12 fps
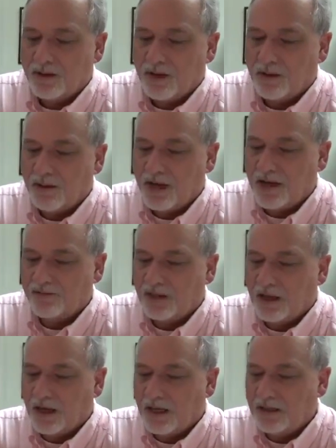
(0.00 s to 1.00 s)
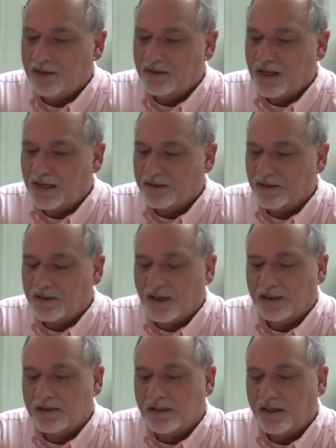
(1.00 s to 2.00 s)
here we have a line, and the
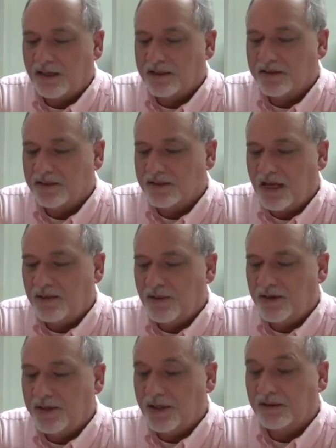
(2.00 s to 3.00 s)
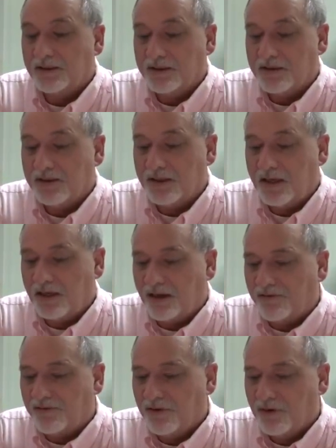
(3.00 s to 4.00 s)
next line has the same indent. This is an
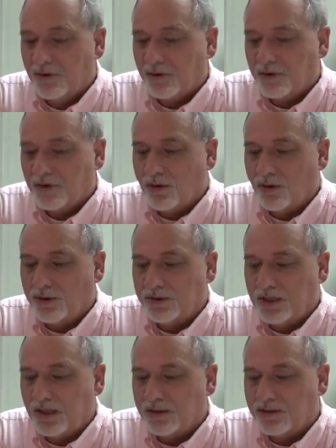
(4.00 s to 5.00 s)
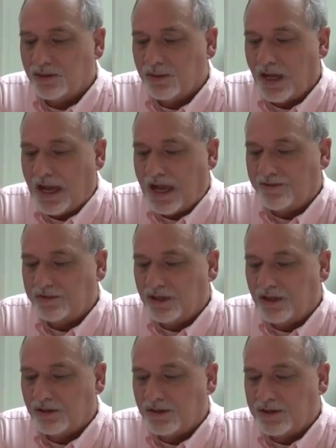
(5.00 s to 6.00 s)
if with a colon at the end, so we have to
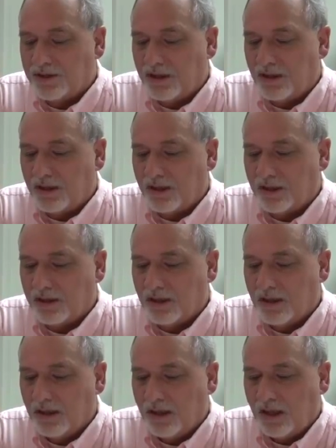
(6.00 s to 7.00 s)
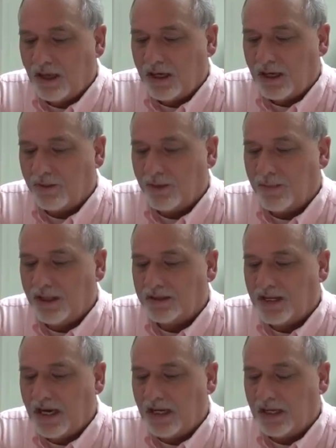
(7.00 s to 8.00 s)
increase the indent, and now we're
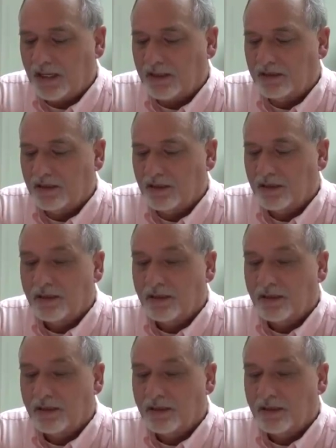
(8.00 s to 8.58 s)
maintaining it,